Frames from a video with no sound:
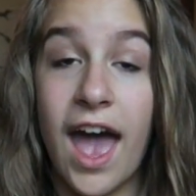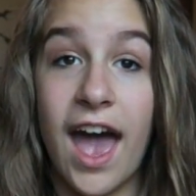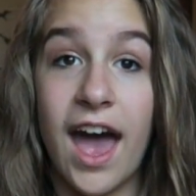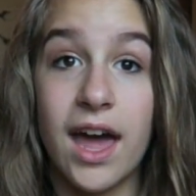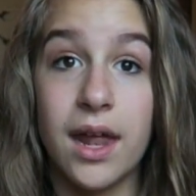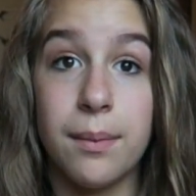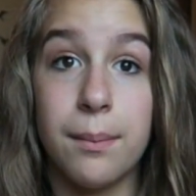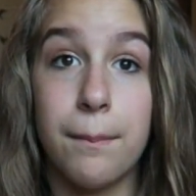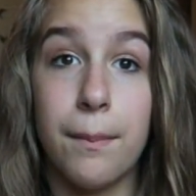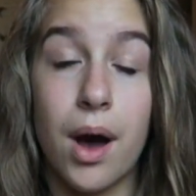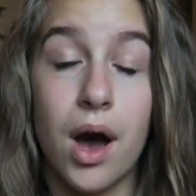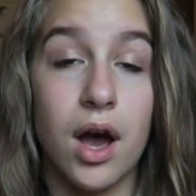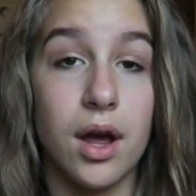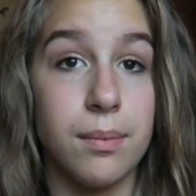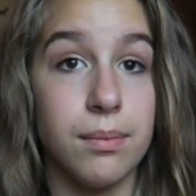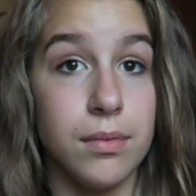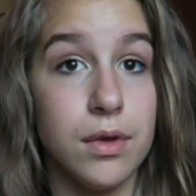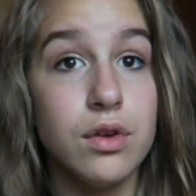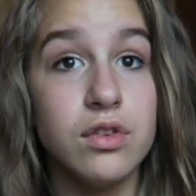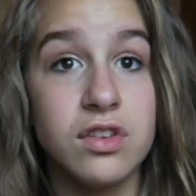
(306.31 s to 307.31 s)
And my
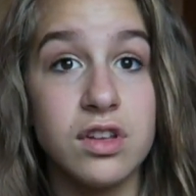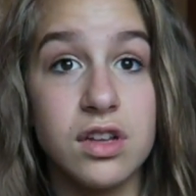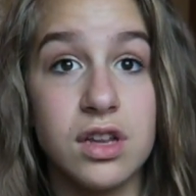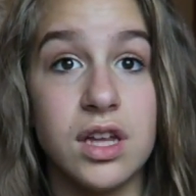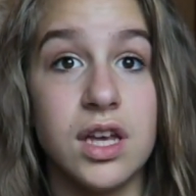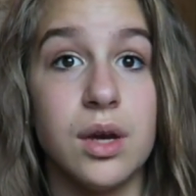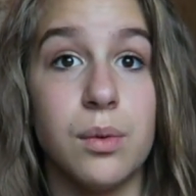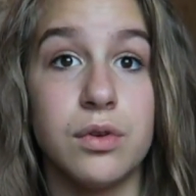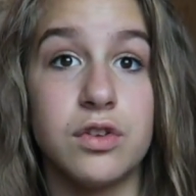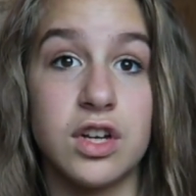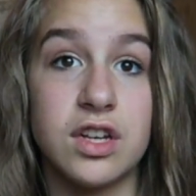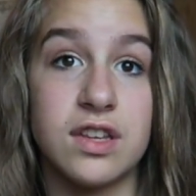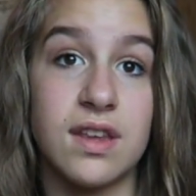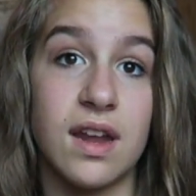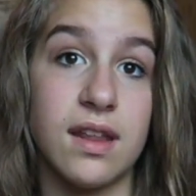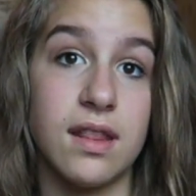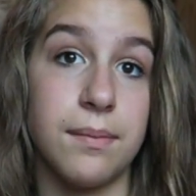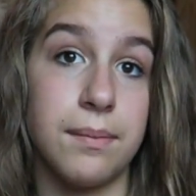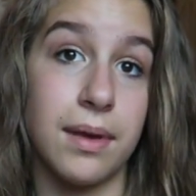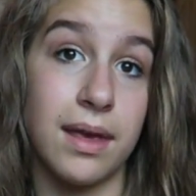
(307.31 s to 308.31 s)
Musical.ly, which I
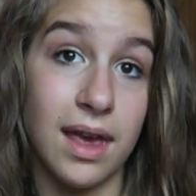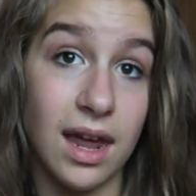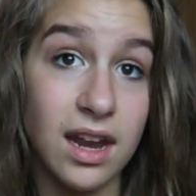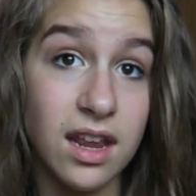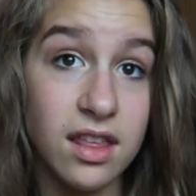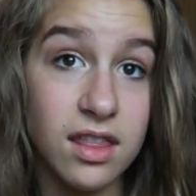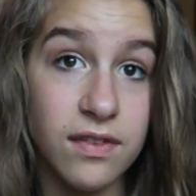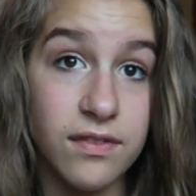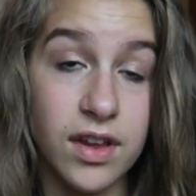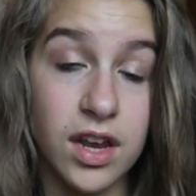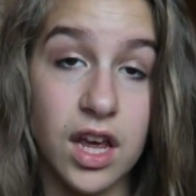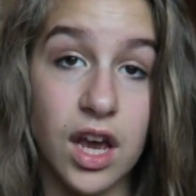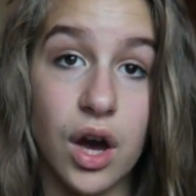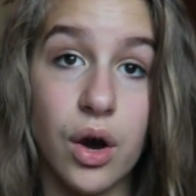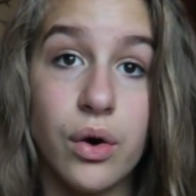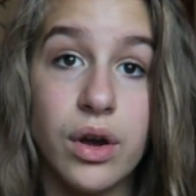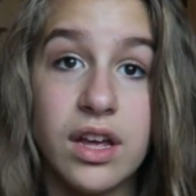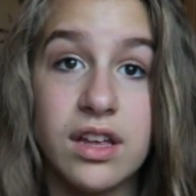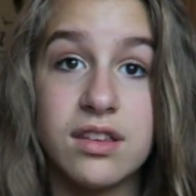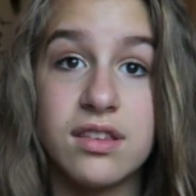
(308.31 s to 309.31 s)
said at the beginning of the
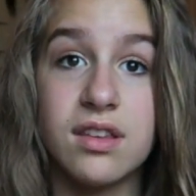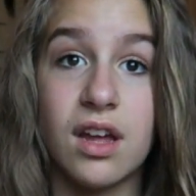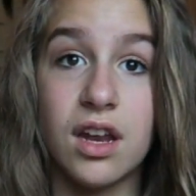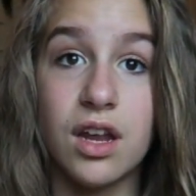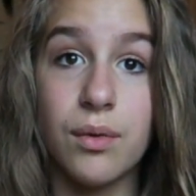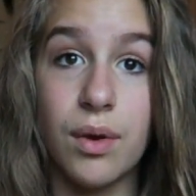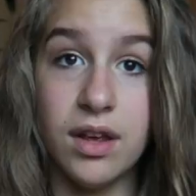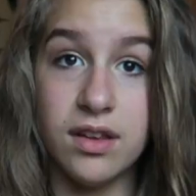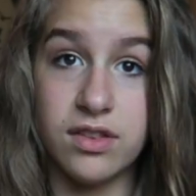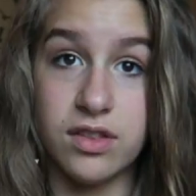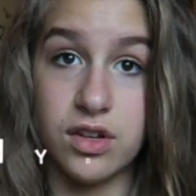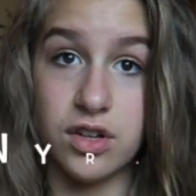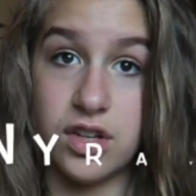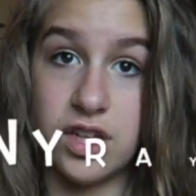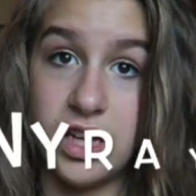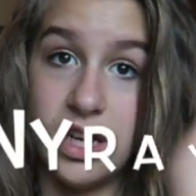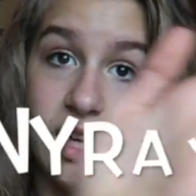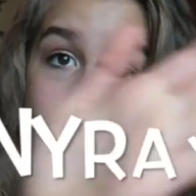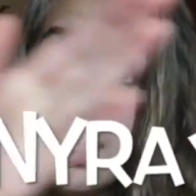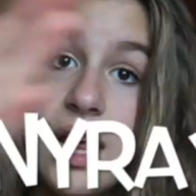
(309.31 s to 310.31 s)
video, is
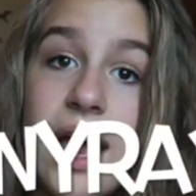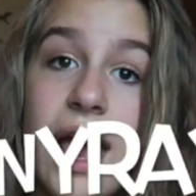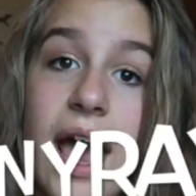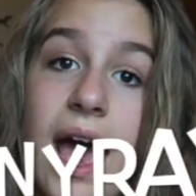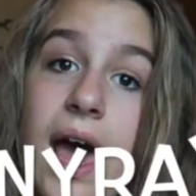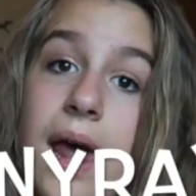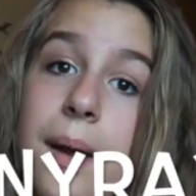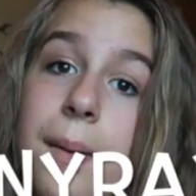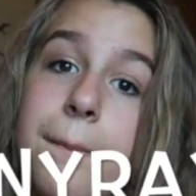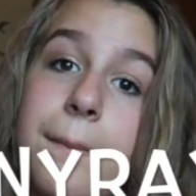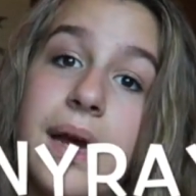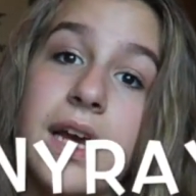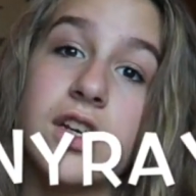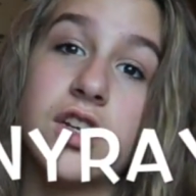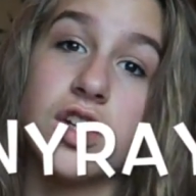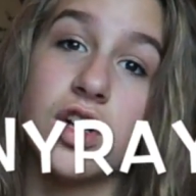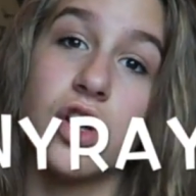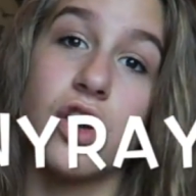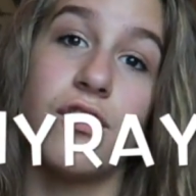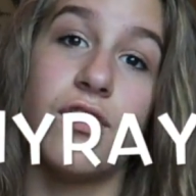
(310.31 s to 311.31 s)
sunnyrays13, and make
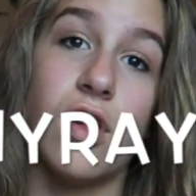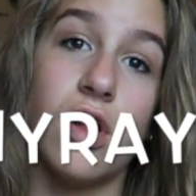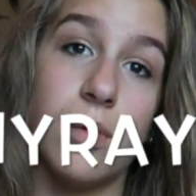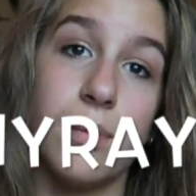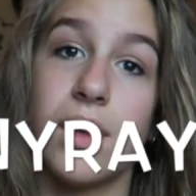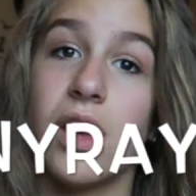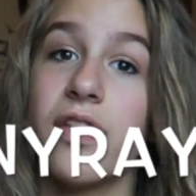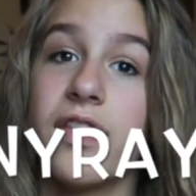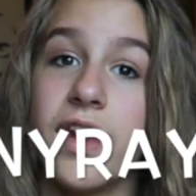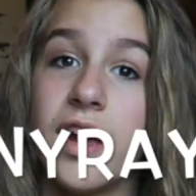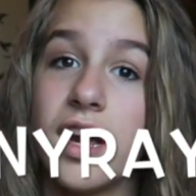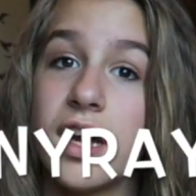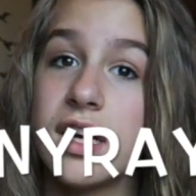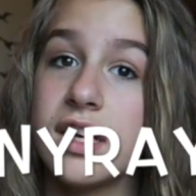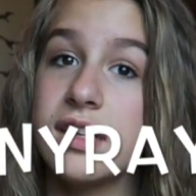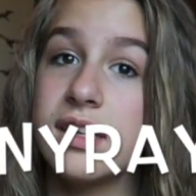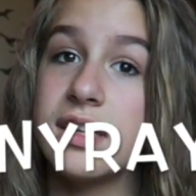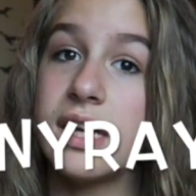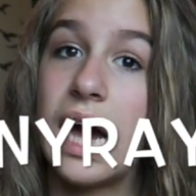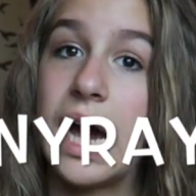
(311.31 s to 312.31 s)
sure to go follow me on there
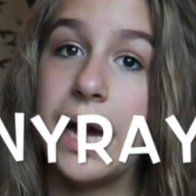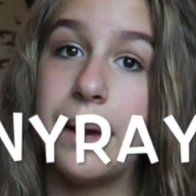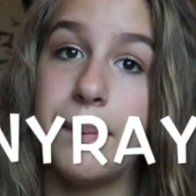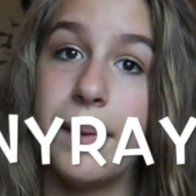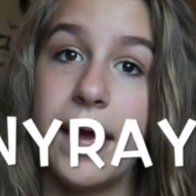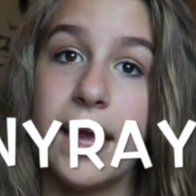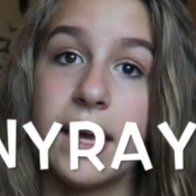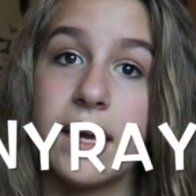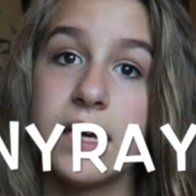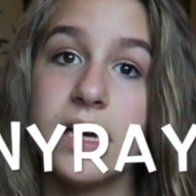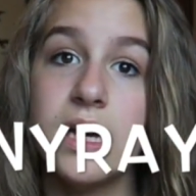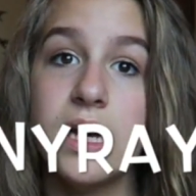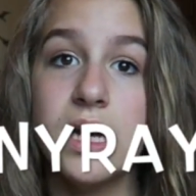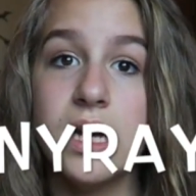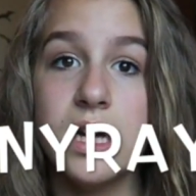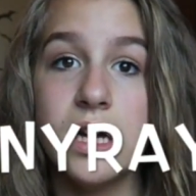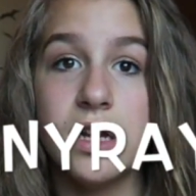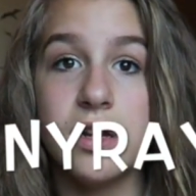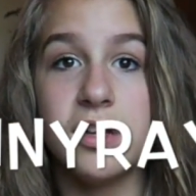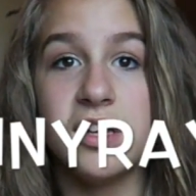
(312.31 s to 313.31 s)
because I make
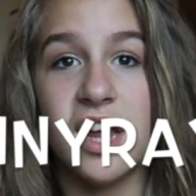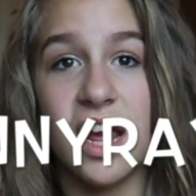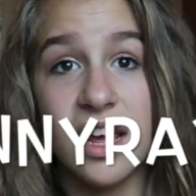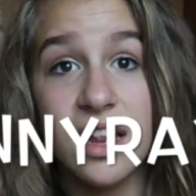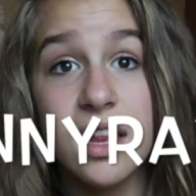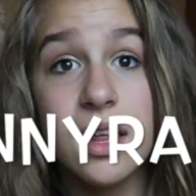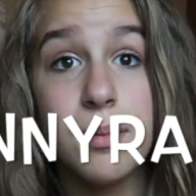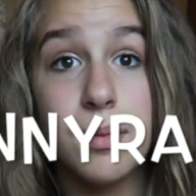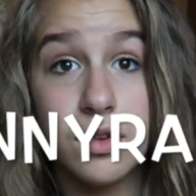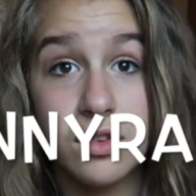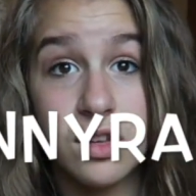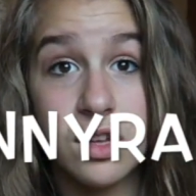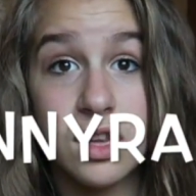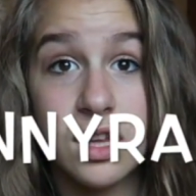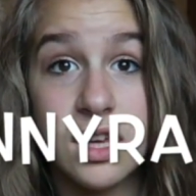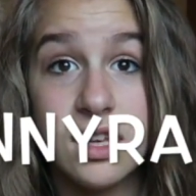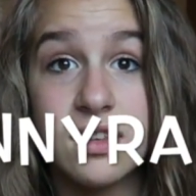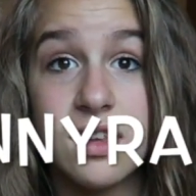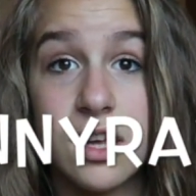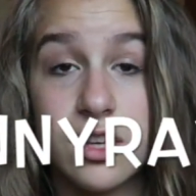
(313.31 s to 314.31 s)
daily
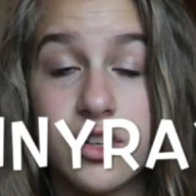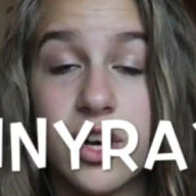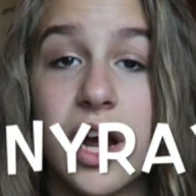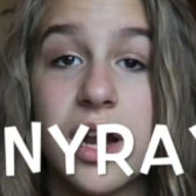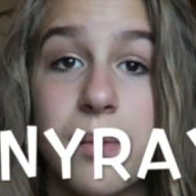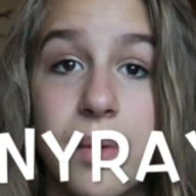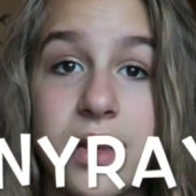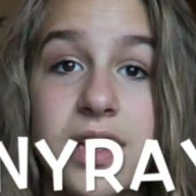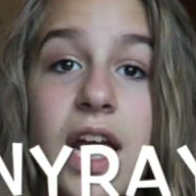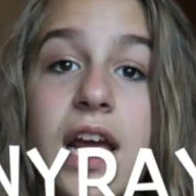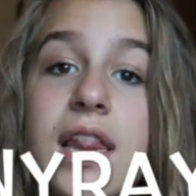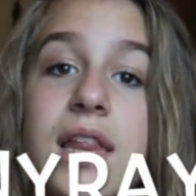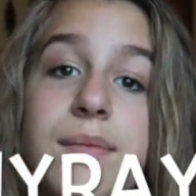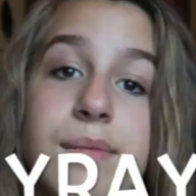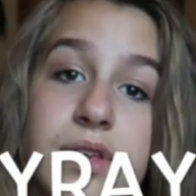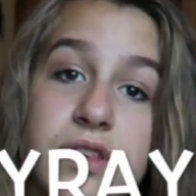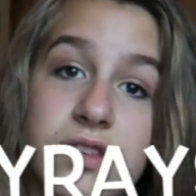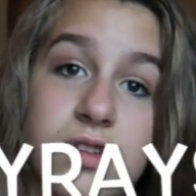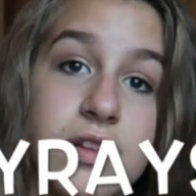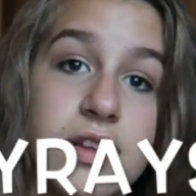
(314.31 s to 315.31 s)
Musical.lys. I try to make daily
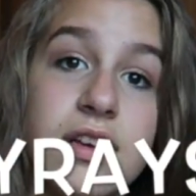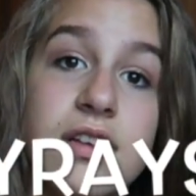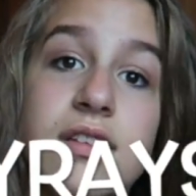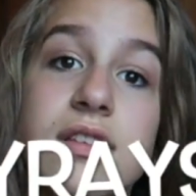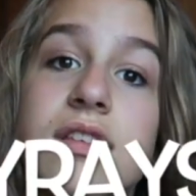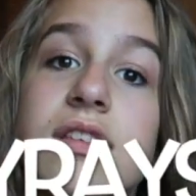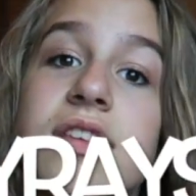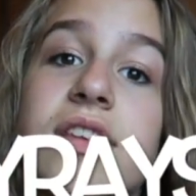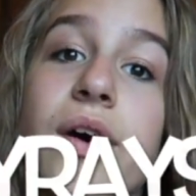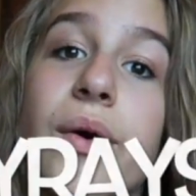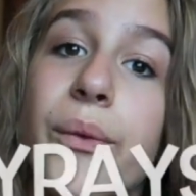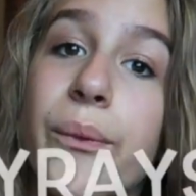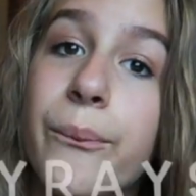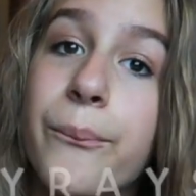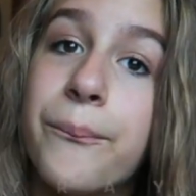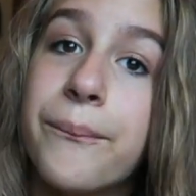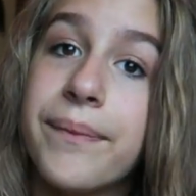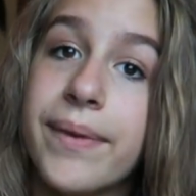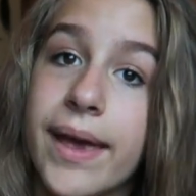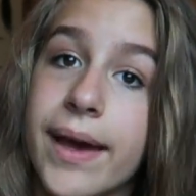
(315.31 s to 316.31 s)
Musical.lys, so
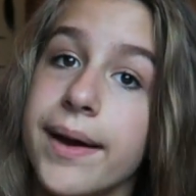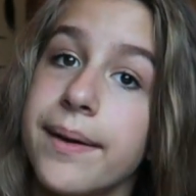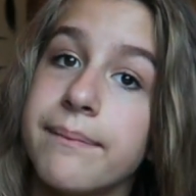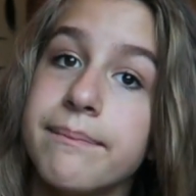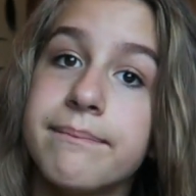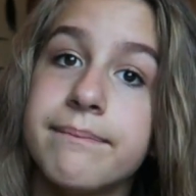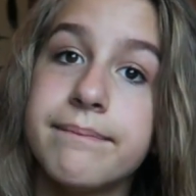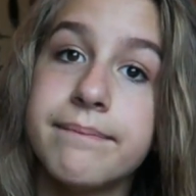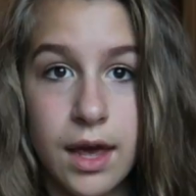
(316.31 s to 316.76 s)
yeah.